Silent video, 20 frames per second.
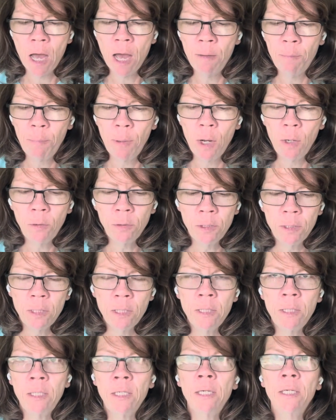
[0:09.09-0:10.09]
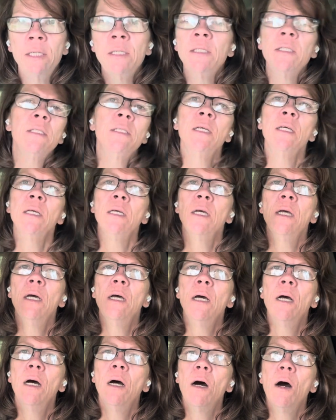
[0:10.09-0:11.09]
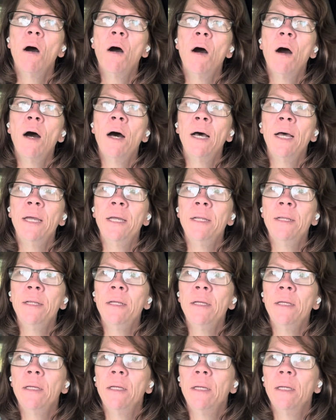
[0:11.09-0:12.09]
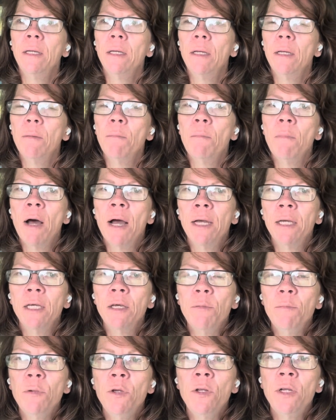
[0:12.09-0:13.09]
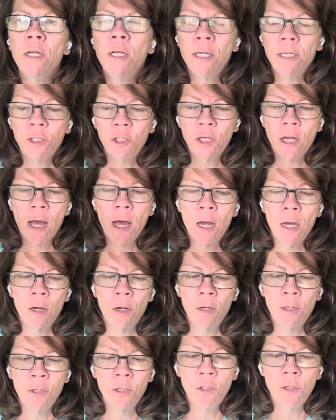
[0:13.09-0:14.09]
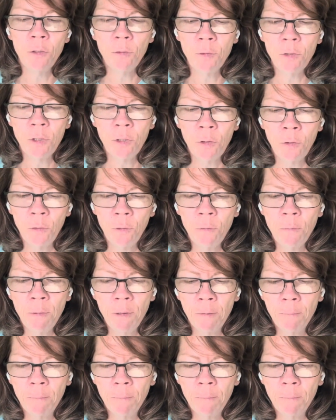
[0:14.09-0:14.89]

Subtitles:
I posted this on my community chat on YouTube,